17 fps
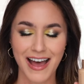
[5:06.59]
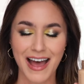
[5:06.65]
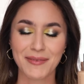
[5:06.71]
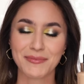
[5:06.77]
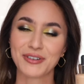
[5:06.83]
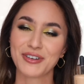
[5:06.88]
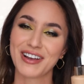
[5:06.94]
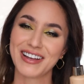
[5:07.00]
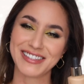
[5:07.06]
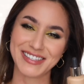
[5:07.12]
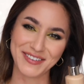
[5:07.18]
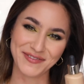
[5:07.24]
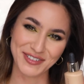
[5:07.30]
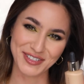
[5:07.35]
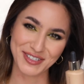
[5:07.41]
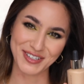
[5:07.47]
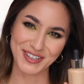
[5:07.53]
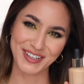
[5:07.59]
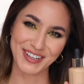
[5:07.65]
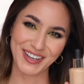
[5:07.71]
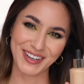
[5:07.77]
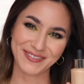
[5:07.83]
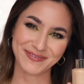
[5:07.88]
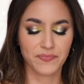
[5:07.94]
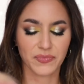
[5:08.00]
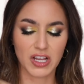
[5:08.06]
I'm crazy for
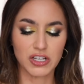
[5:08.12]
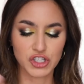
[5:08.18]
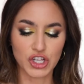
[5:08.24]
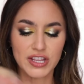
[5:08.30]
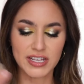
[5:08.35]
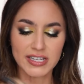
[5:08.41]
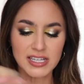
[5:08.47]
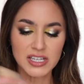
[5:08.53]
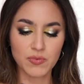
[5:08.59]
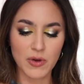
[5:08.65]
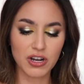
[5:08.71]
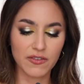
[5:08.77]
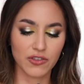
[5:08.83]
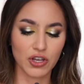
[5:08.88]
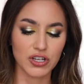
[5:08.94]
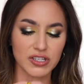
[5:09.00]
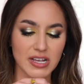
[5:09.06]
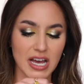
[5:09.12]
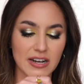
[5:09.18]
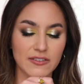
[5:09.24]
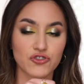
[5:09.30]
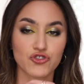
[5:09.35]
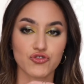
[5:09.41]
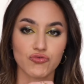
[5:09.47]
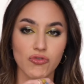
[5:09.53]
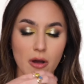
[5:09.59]
Suqqu. So this is one of those kind
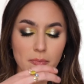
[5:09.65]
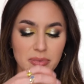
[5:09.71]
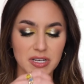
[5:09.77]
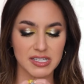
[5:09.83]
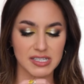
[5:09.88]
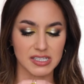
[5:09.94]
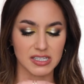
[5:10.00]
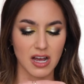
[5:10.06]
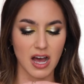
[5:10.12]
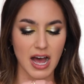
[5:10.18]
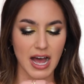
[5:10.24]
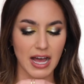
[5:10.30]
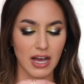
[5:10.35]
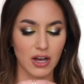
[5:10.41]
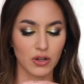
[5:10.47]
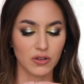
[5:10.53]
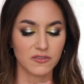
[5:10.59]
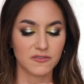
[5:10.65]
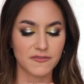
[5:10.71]
of dropper style,